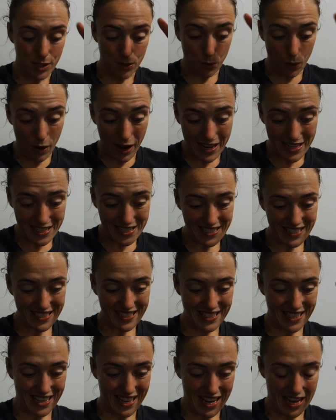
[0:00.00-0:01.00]

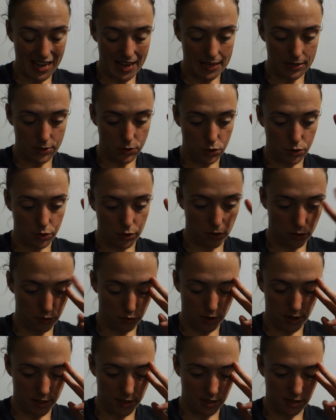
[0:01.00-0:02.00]
twice and do the
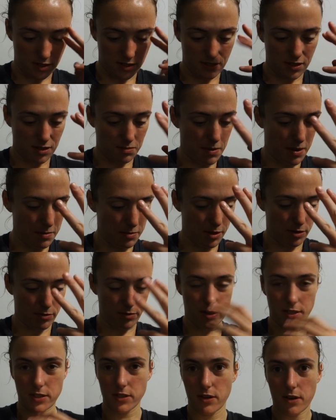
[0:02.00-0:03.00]
thrusters maybe
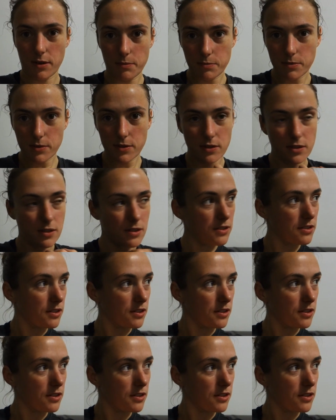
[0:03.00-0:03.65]
3 times.